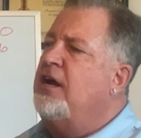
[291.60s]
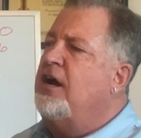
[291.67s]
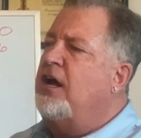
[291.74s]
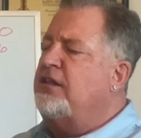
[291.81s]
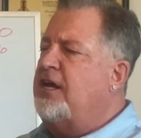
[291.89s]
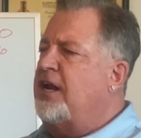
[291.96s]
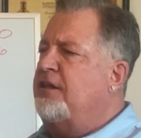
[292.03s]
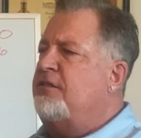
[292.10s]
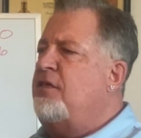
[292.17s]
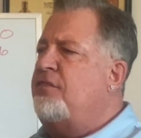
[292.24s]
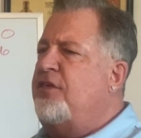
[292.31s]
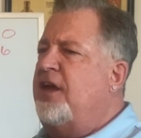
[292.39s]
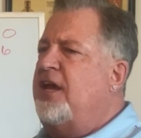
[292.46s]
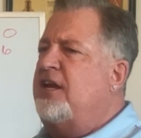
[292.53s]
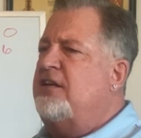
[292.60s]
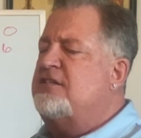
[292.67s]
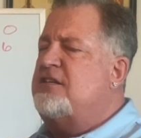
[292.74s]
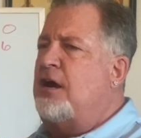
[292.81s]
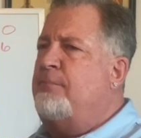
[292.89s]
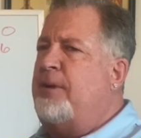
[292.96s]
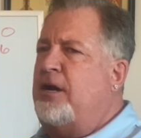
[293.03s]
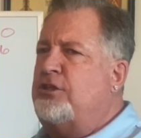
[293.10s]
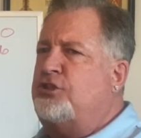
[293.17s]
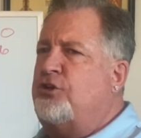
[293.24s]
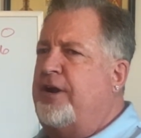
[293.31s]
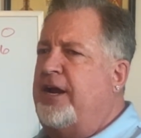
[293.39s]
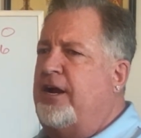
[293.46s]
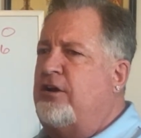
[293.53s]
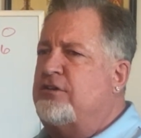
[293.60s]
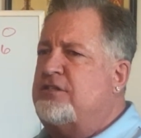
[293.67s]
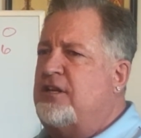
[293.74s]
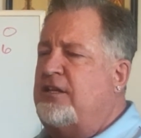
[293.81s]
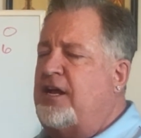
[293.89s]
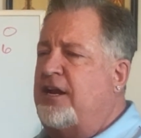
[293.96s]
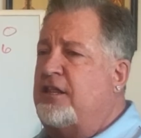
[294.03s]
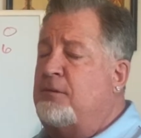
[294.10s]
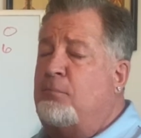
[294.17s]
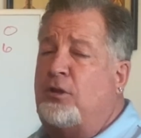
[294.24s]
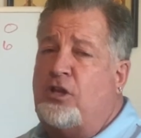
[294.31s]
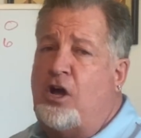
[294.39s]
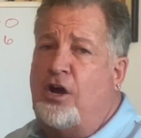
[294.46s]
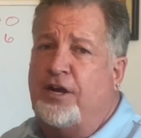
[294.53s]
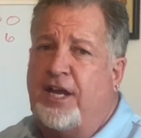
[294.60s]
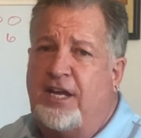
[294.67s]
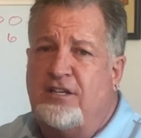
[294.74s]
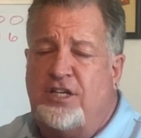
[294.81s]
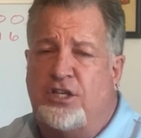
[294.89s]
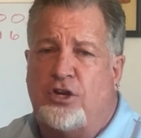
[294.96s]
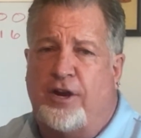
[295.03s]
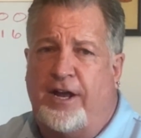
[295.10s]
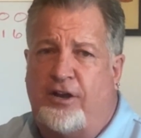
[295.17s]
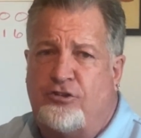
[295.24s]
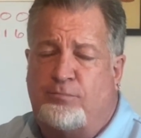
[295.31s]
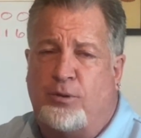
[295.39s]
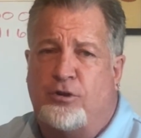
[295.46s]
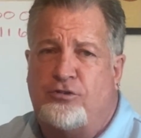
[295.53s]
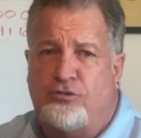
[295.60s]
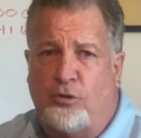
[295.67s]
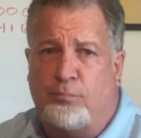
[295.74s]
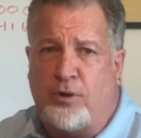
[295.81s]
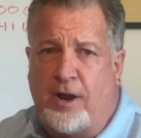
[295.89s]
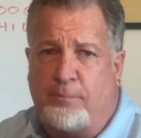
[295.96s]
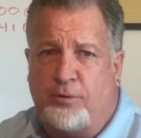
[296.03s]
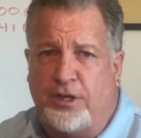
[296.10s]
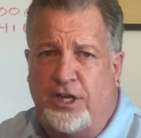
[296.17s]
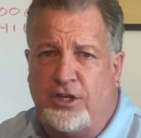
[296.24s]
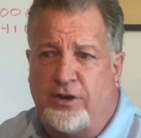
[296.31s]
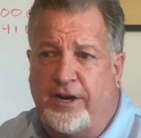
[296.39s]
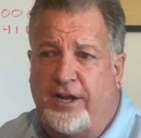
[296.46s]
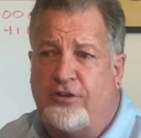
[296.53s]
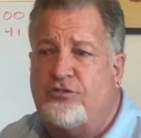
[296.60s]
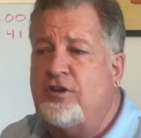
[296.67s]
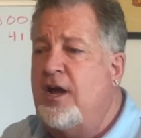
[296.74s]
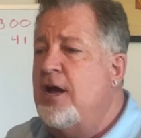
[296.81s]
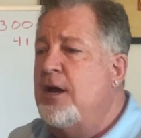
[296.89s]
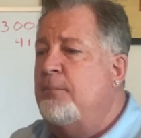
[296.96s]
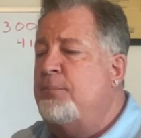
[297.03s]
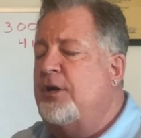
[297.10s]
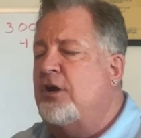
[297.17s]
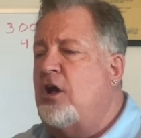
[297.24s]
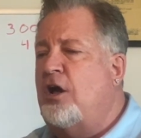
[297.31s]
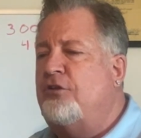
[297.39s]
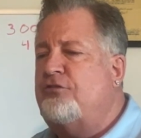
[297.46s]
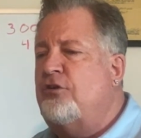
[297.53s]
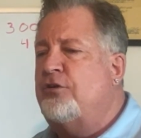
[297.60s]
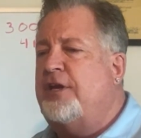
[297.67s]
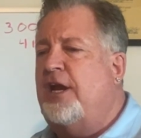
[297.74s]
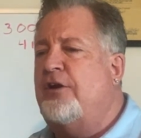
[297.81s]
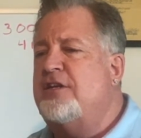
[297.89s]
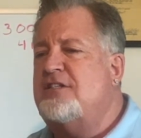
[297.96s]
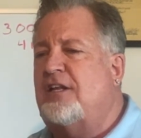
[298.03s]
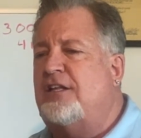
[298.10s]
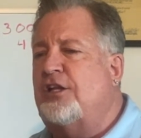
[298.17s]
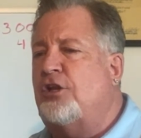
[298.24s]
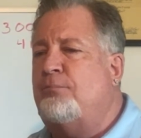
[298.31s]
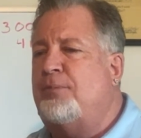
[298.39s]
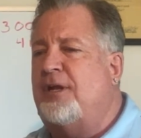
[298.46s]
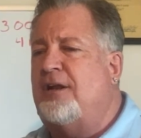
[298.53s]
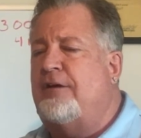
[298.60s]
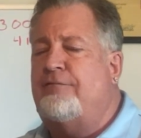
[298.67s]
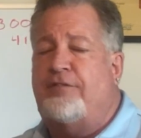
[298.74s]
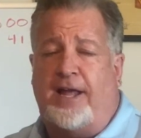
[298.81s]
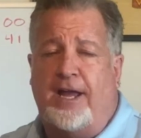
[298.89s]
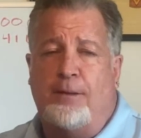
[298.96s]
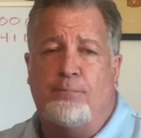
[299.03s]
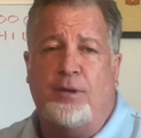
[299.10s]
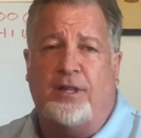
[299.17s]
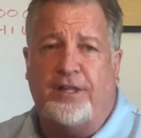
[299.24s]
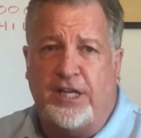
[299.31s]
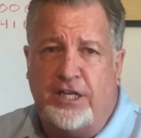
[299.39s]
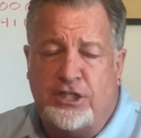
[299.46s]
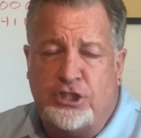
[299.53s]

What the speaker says: a lot of the things about your house, a lot of the belongings in your house, personal property in your house, but it also carries a little bit of liability